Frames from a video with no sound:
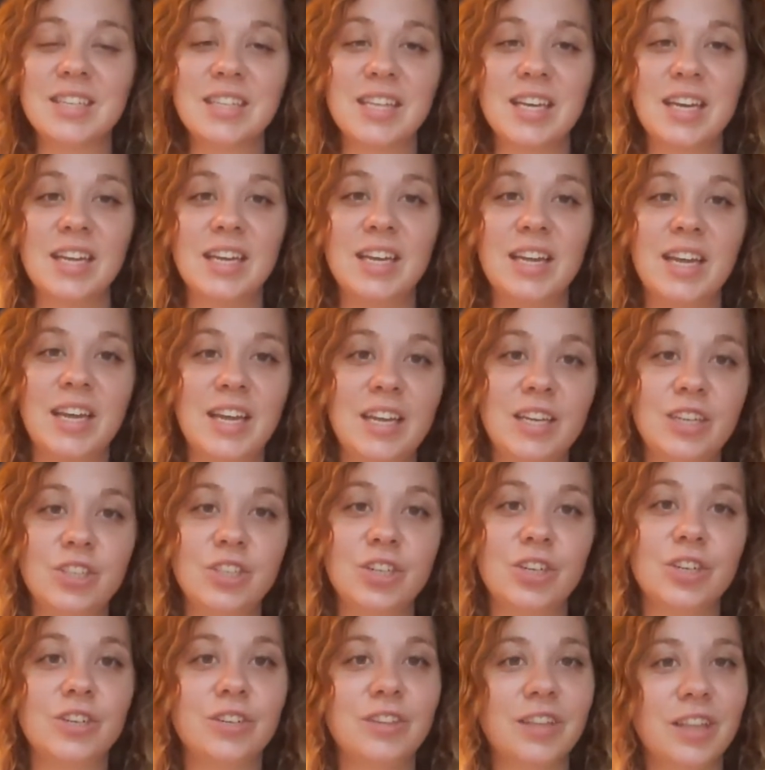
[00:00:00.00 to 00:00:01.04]
then in
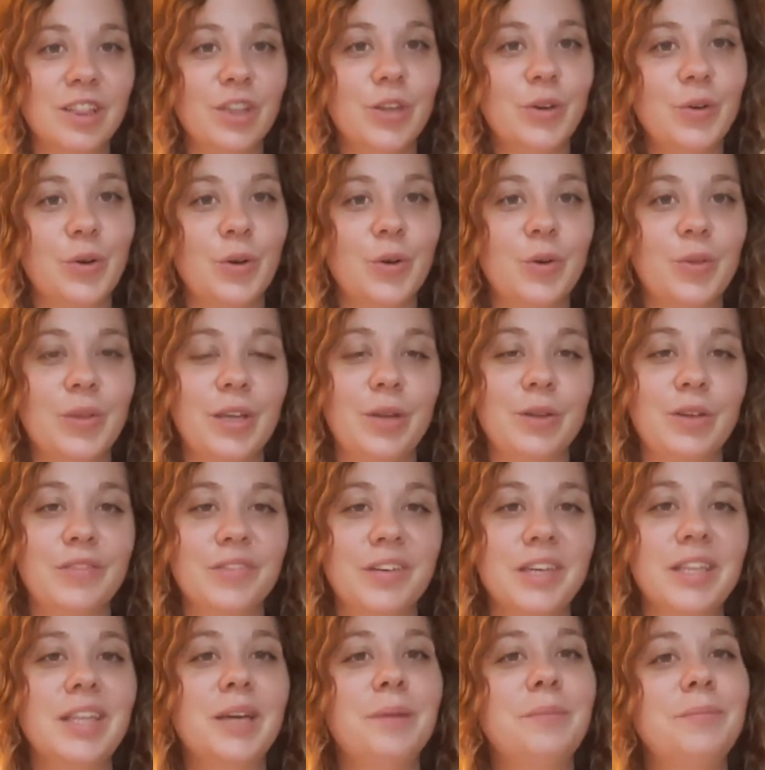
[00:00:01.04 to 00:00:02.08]
turn the logo that you
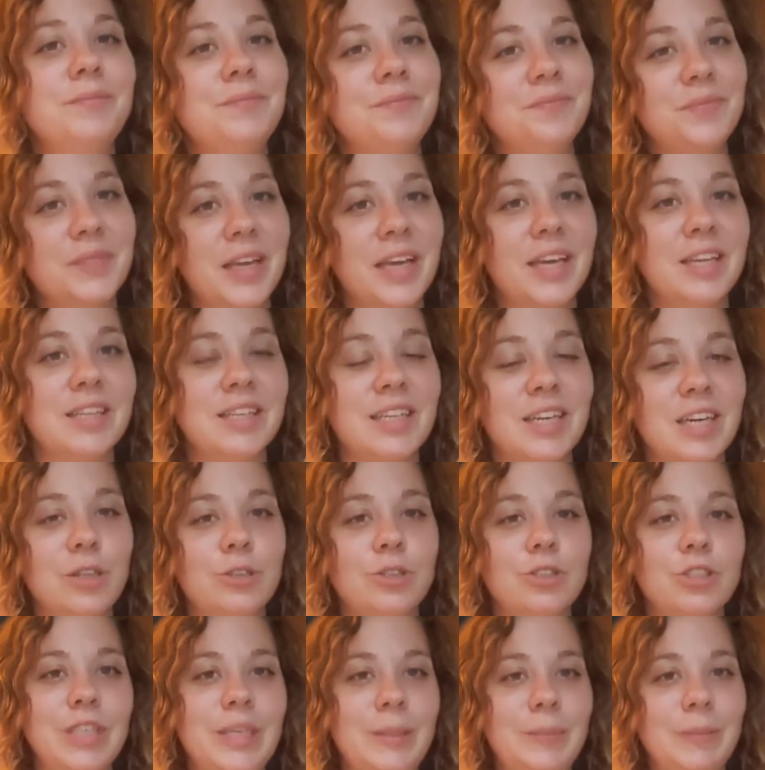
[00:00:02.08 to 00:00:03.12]
develop and the
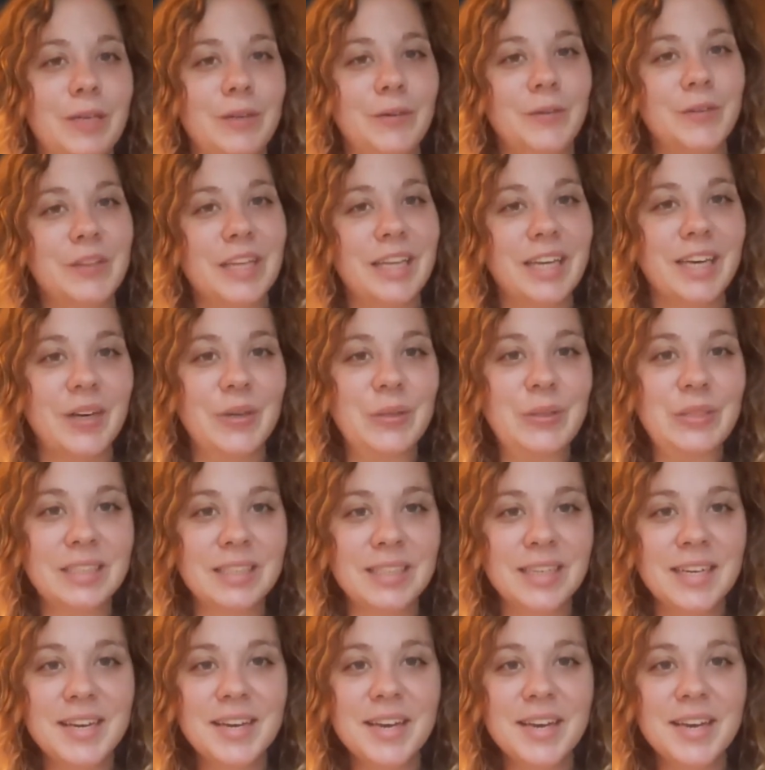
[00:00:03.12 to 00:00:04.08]
color scheme and everything else.